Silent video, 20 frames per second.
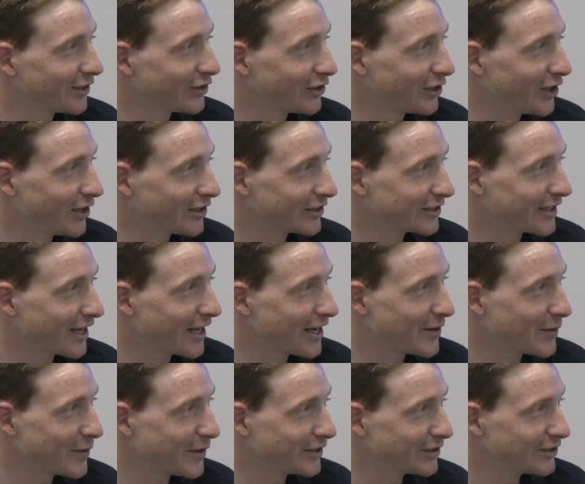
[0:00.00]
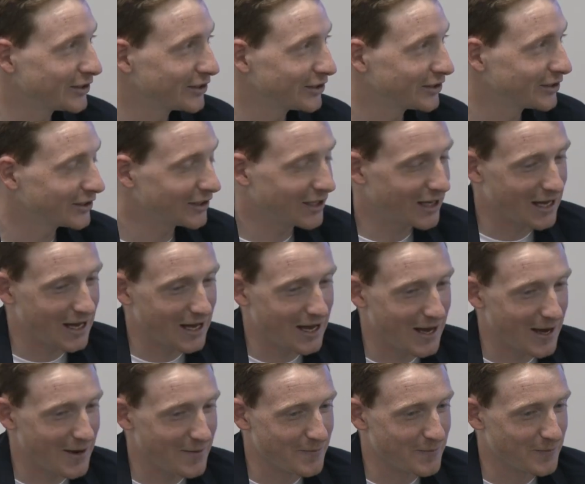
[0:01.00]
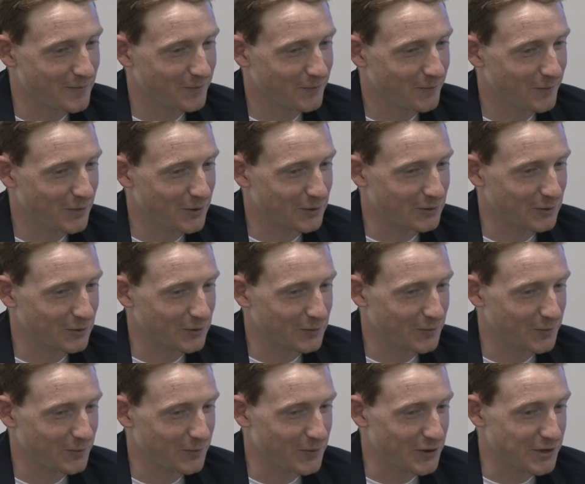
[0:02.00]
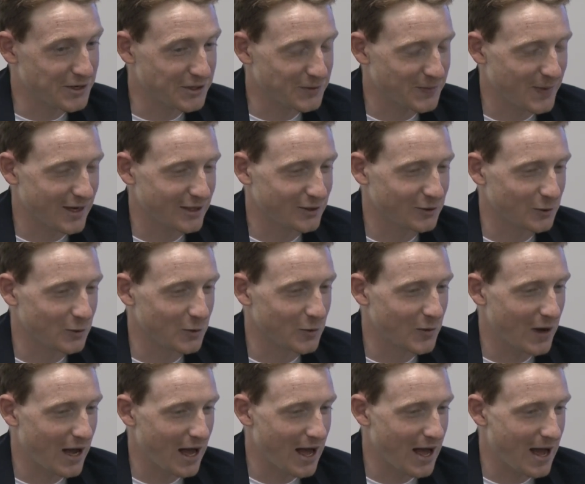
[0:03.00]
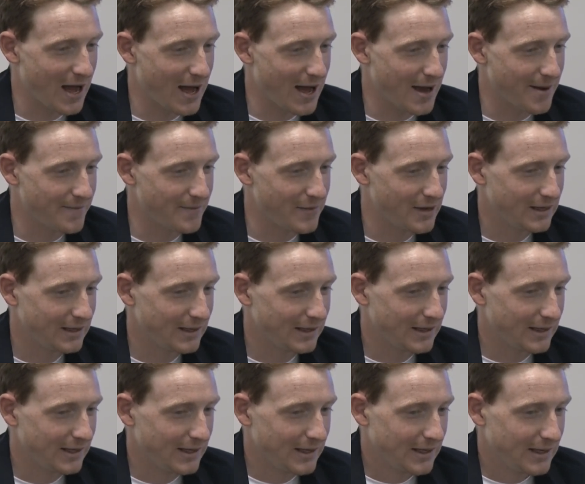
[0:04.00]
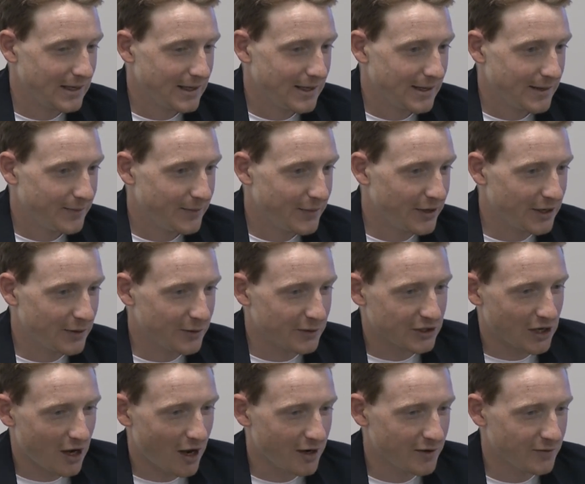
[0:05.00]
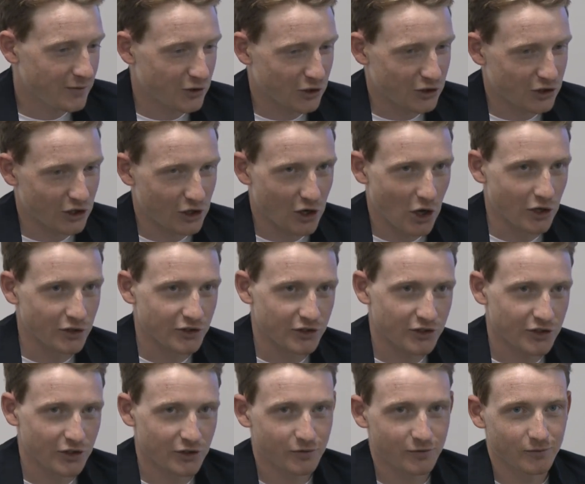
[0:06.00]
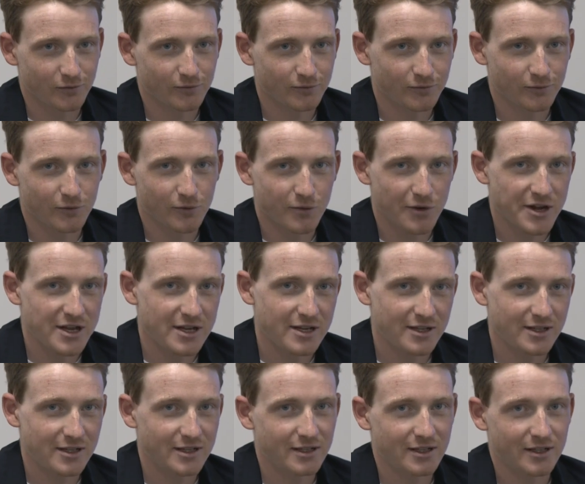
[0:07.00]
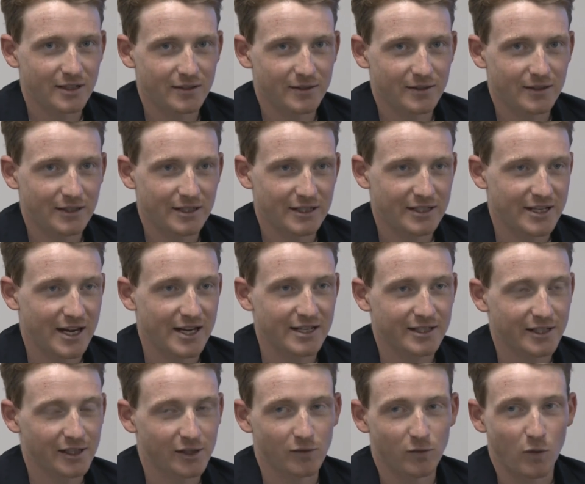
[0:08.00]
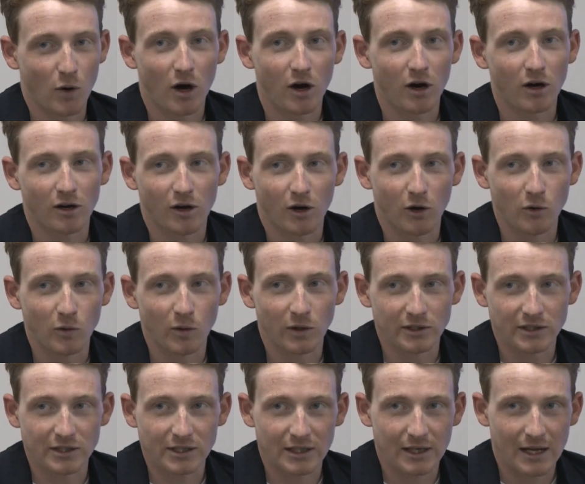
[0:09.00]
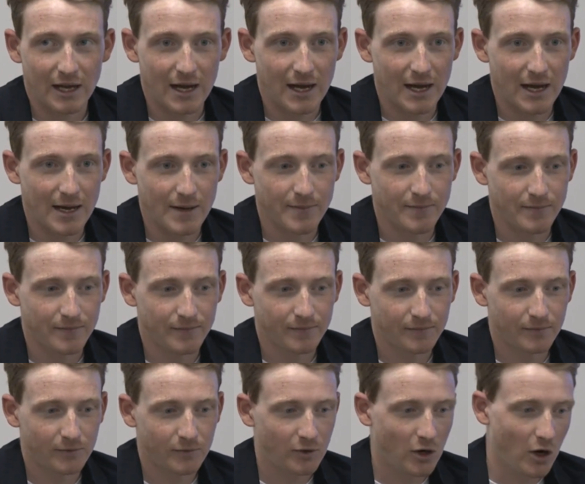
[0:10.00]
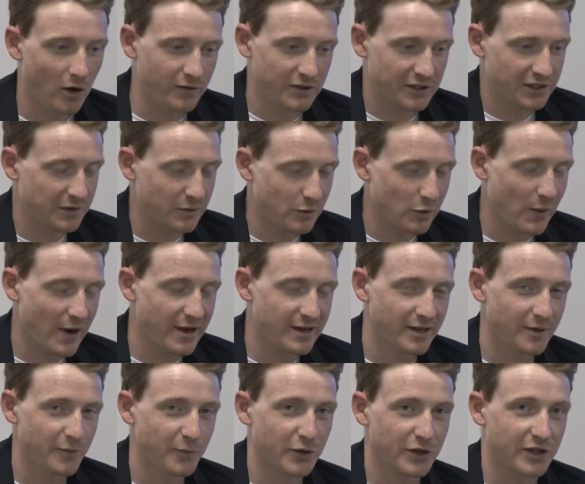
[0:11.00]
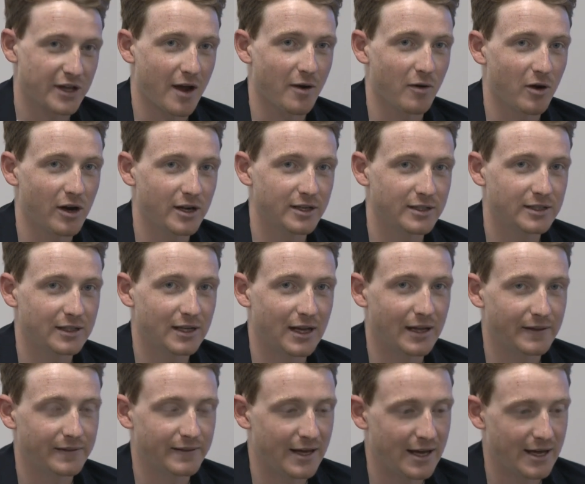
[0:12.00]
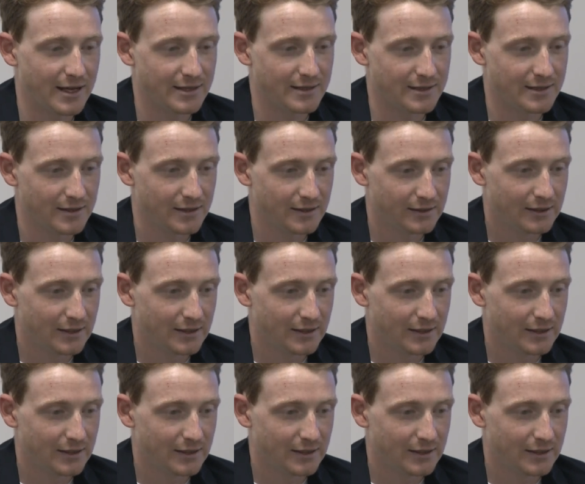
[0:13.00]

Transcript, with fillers: on the last day, which um, which was pretty special. Um, but it was kind of just a constant reassessing of what our goal was. Um, obviously, we went in with Geraint, and then